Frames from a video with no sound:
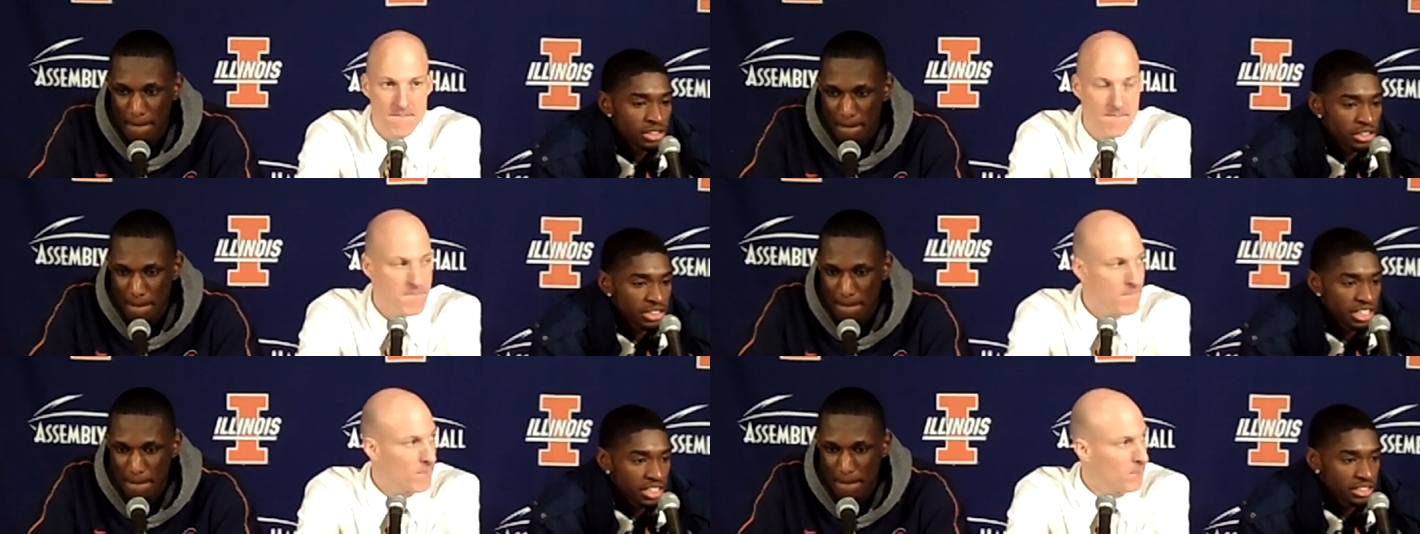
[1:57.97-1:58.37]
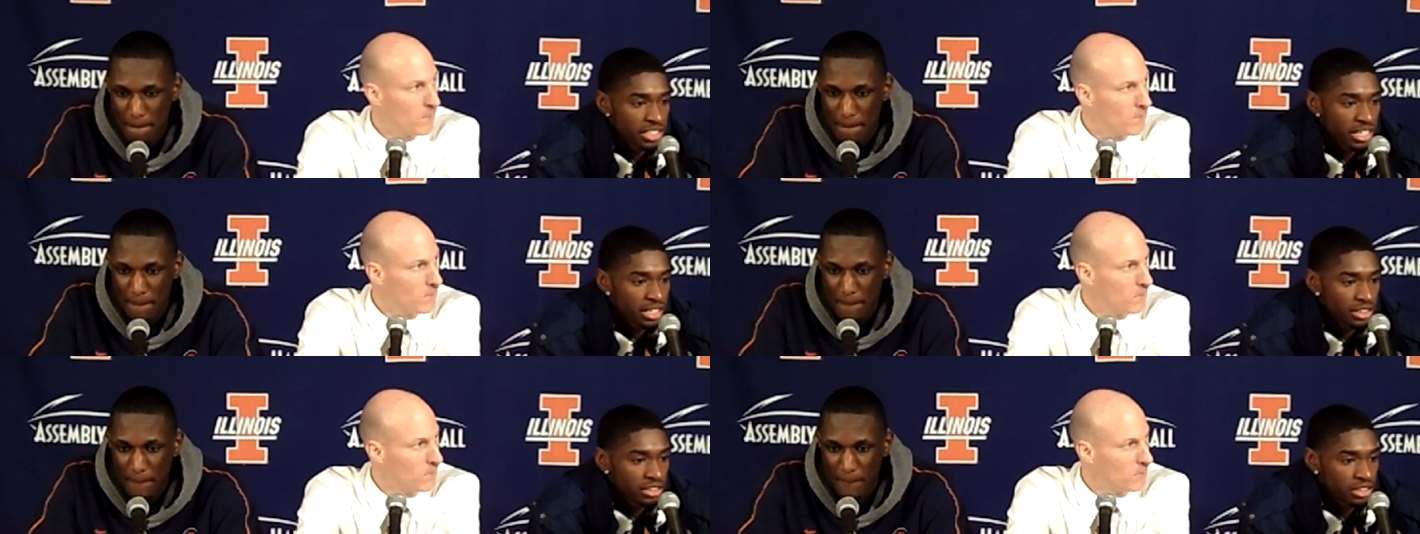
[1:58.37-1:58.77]
Speaker 1: Just
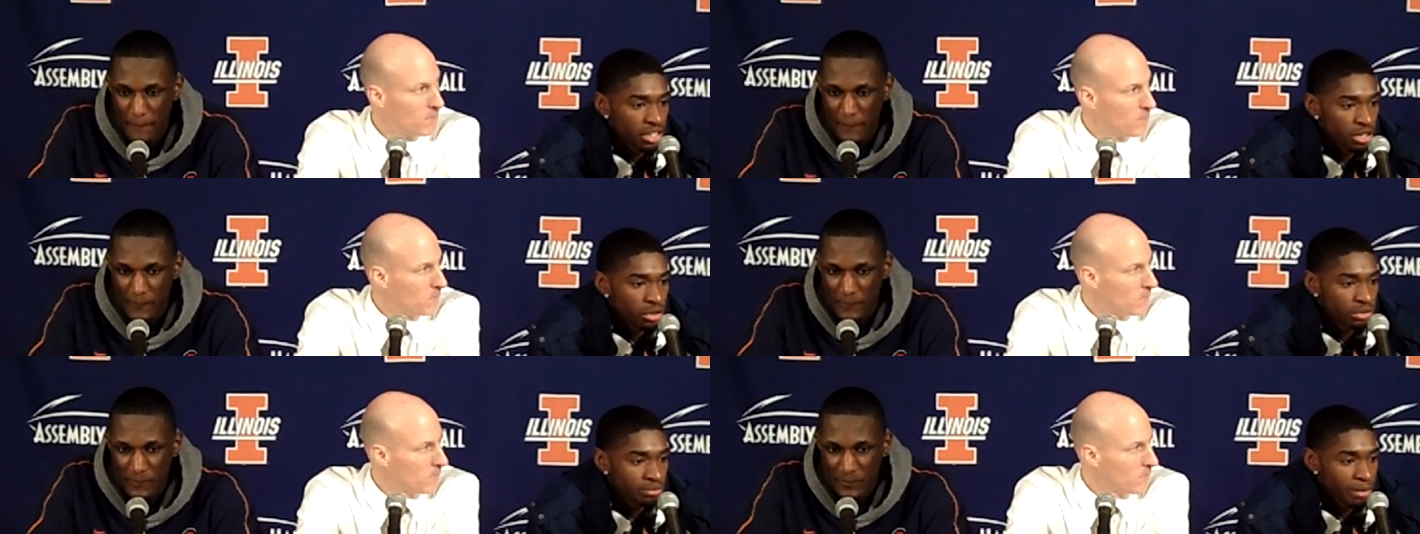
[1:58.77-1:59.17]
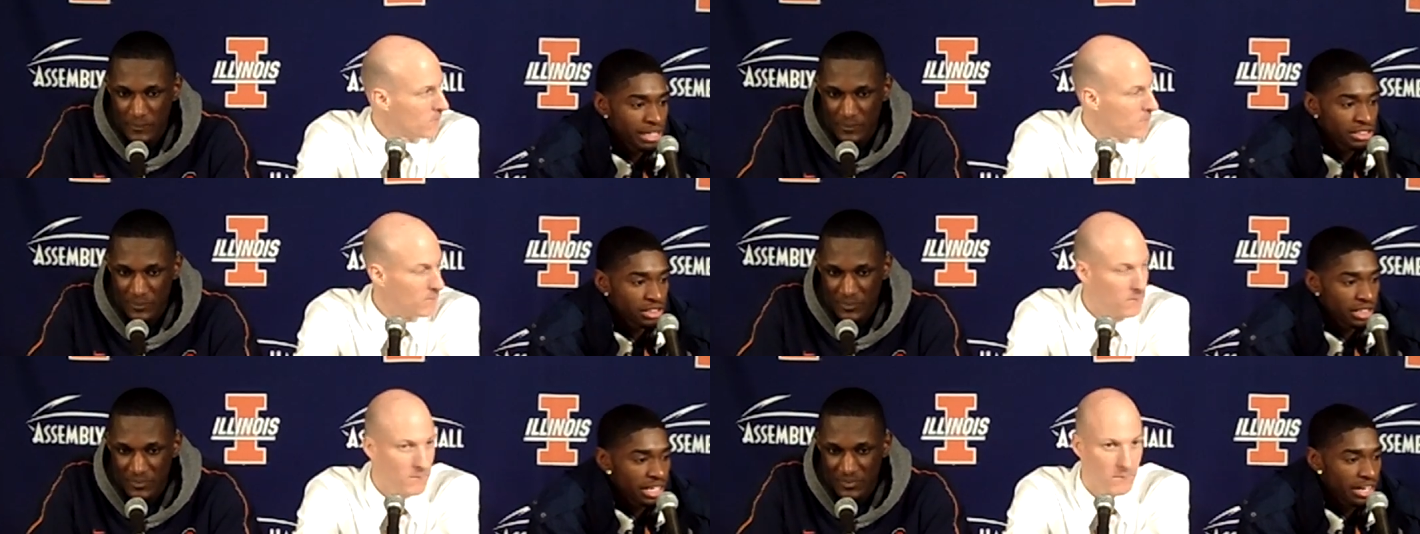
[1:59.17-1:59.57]
things that,
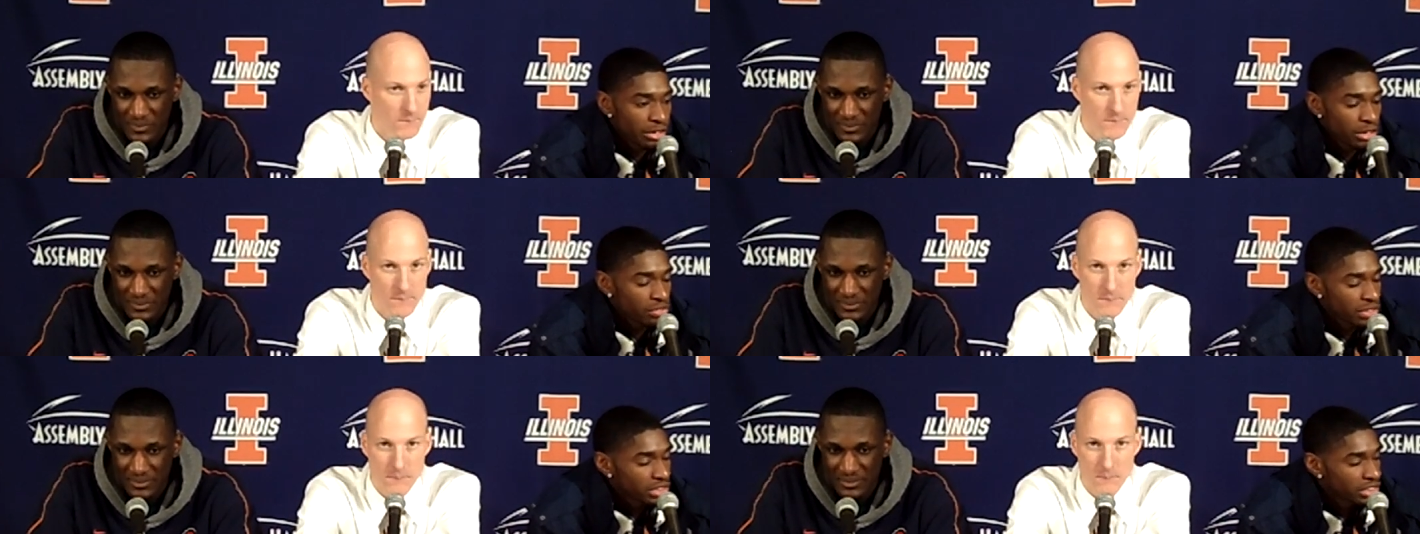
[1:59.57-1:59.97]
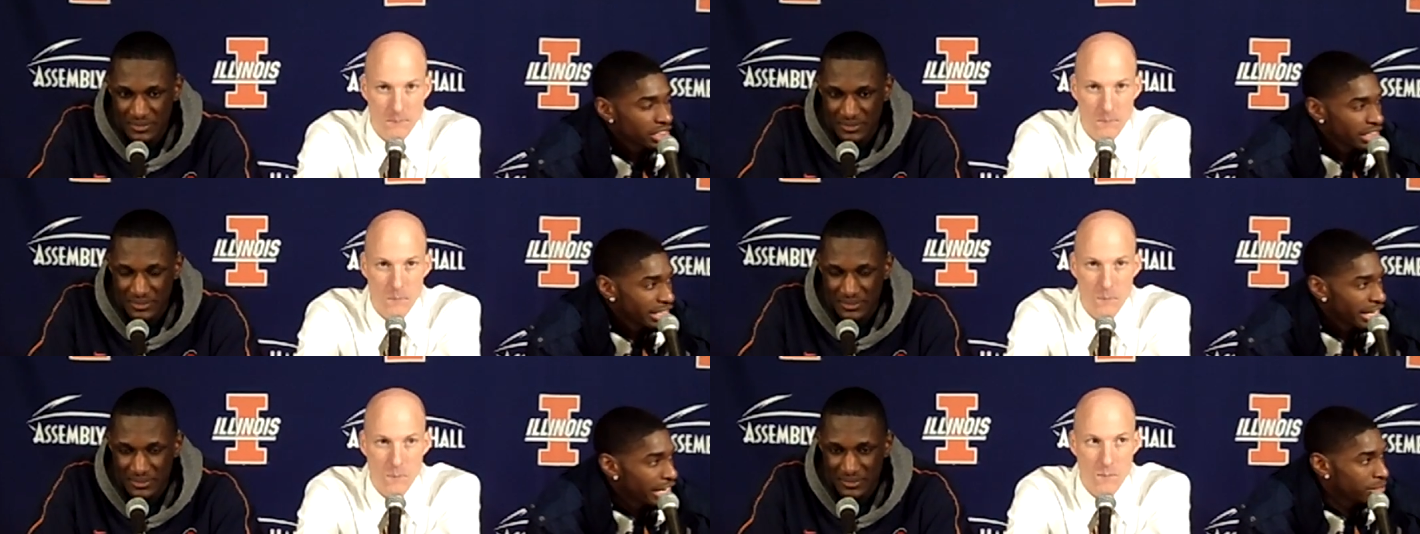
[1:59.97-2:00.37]
basically carry over
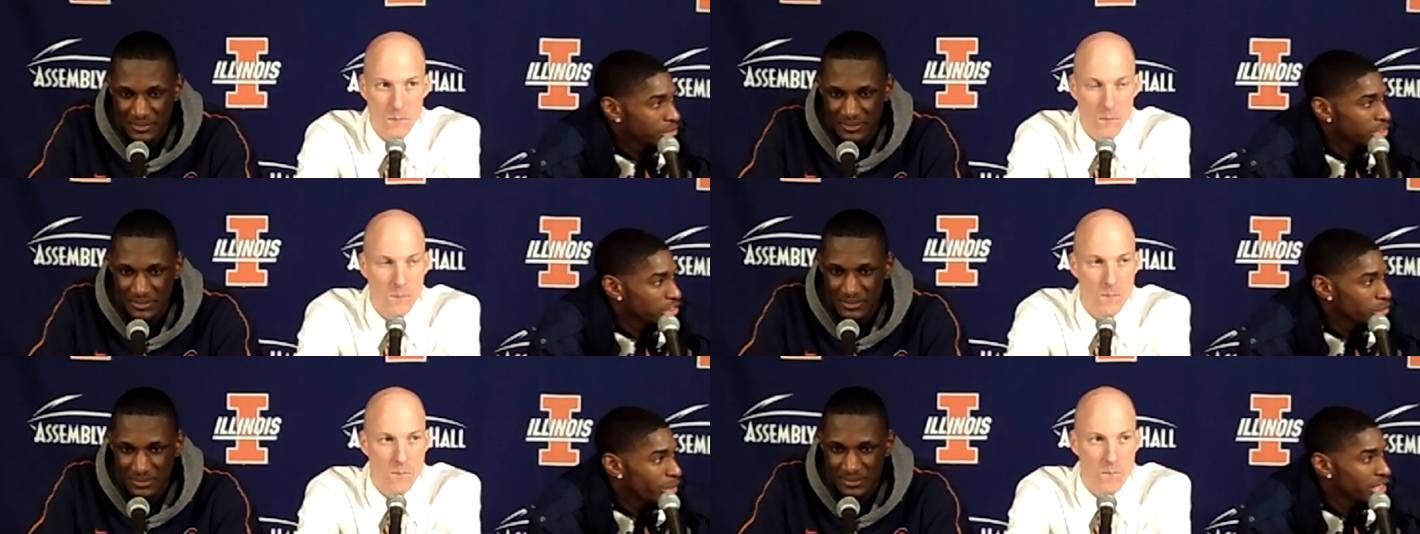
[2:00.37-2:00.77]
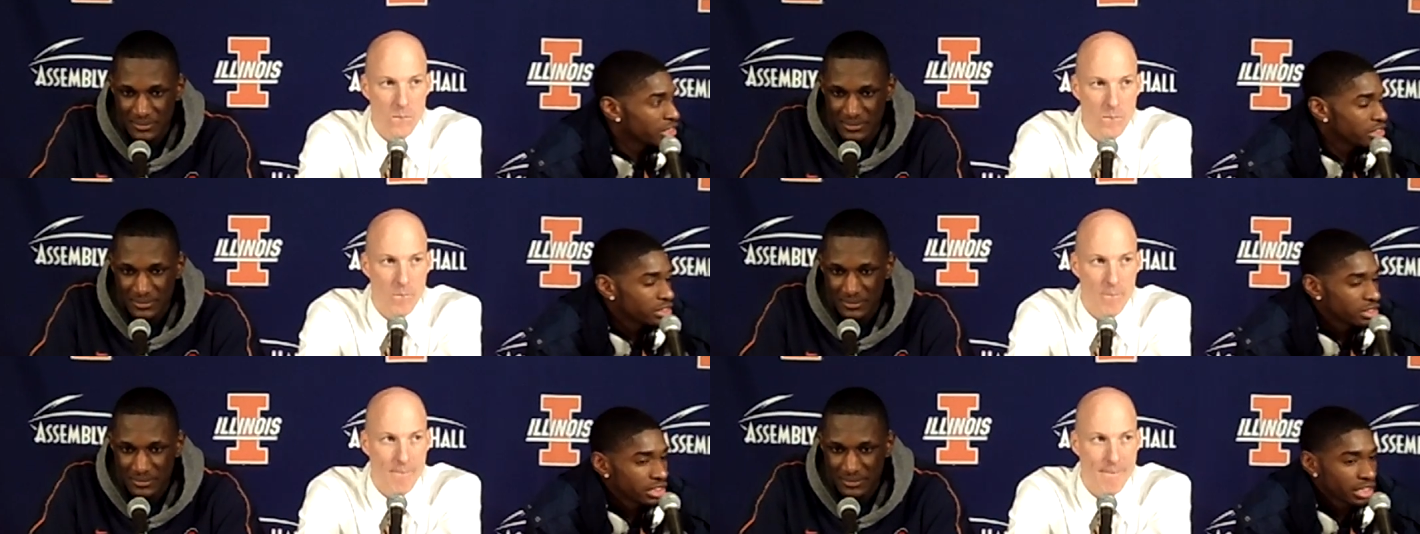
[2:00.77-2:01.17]
into the game
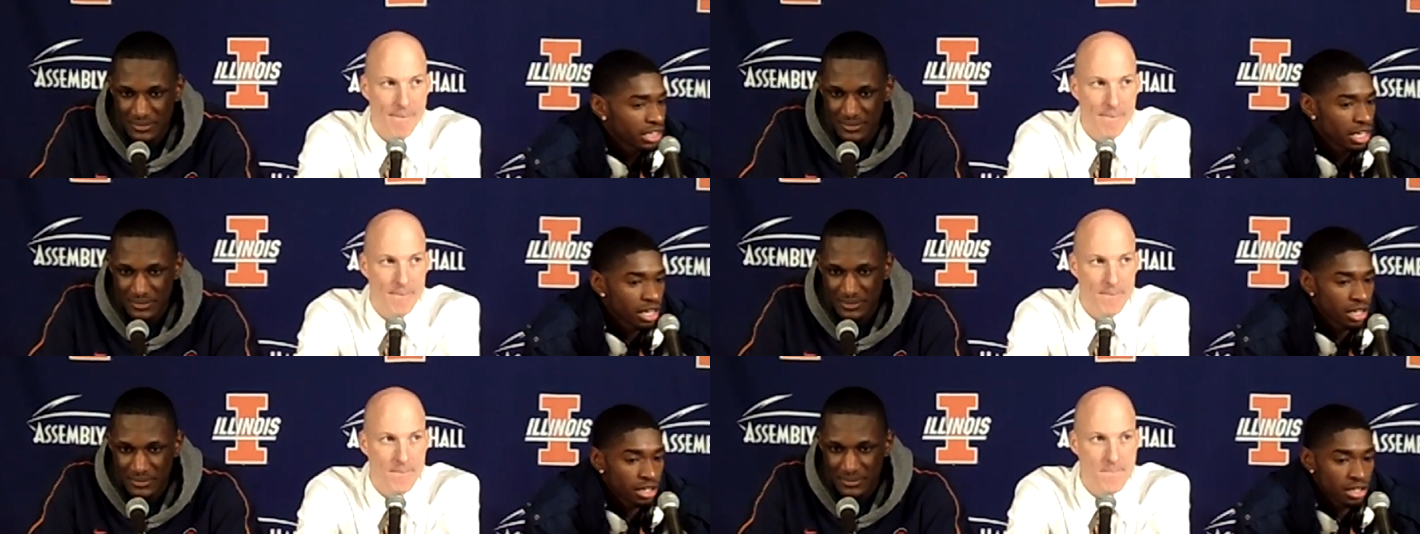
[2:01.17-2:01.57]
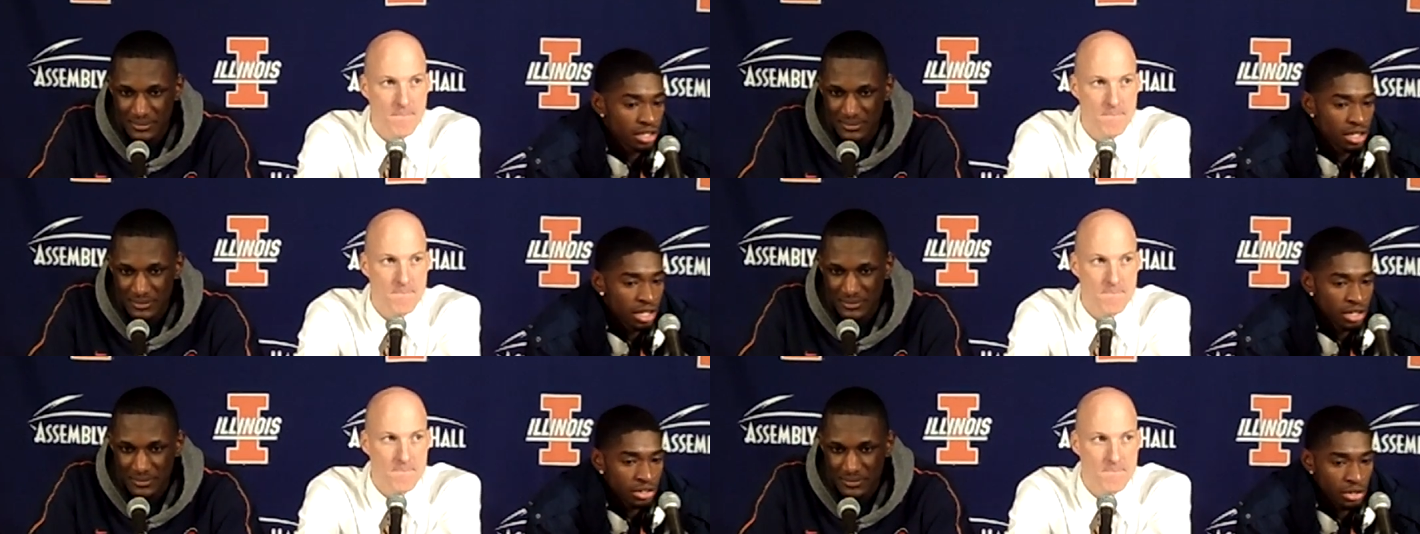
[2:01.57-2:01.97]
situations. And,
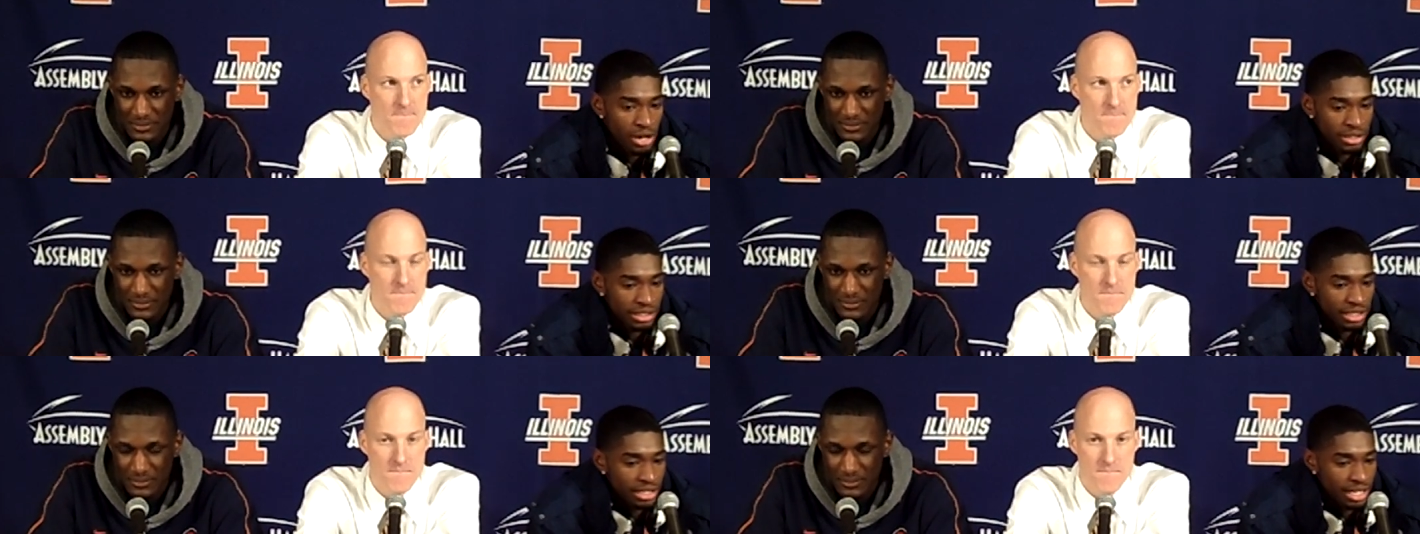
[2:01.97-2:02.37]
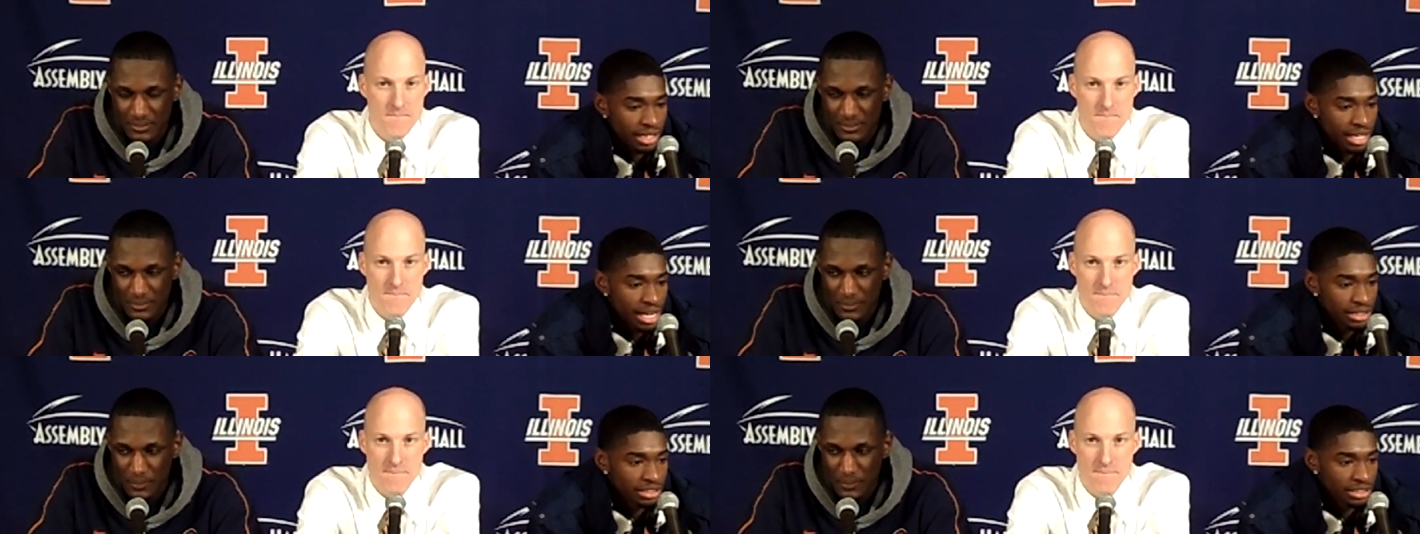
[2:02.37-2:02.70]
I think a lot of